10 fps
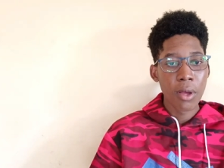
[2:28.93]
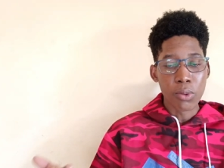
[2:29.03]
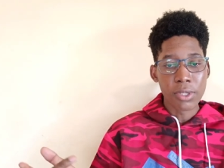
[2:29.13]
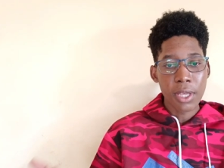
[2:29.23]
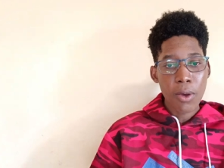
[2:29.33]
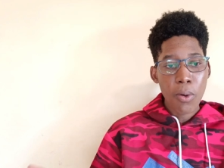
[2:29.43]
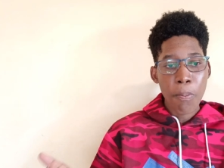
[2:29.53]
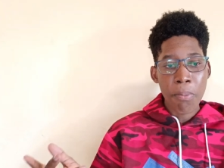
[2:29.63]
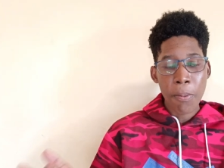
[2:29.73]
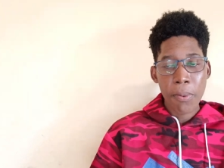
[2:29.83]
you sell
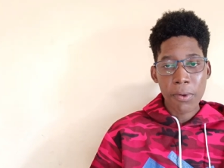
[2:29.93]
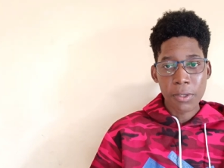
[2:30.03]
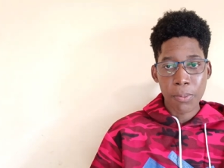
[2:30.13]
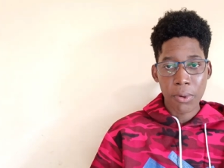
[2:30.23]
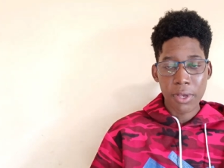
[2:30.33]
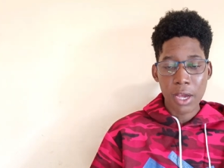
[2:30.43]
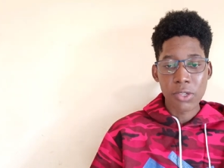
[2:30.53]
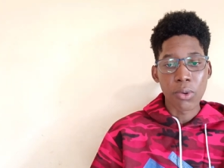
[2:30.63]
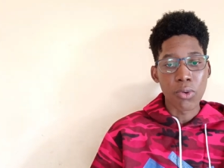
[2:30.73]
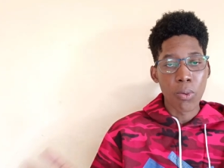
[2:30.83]
people's
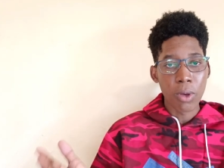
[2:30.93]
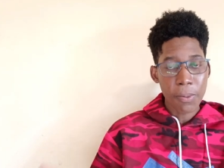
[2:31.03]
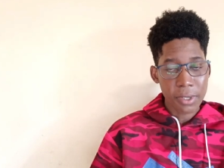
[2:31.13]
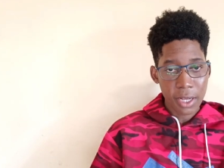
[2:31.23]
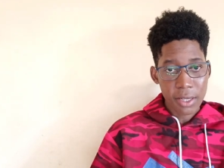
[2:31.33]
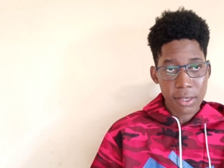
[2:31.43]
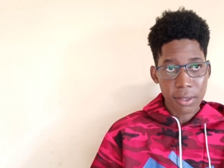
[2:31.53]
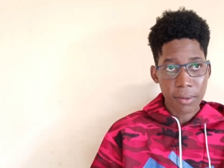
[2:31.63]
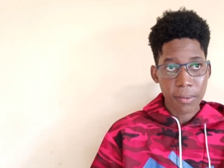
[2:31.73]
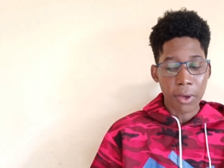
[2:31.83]
products on your
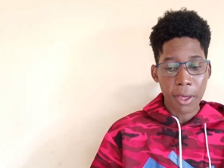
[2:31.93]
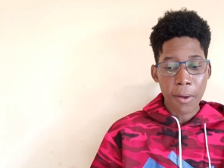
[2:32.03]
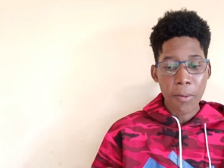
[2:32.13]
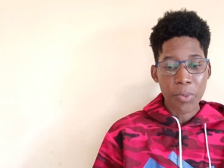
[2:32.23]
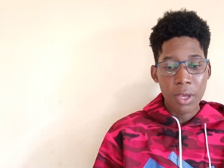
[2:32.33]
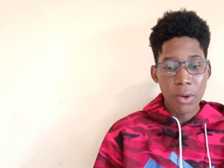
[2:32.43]
website. Okay.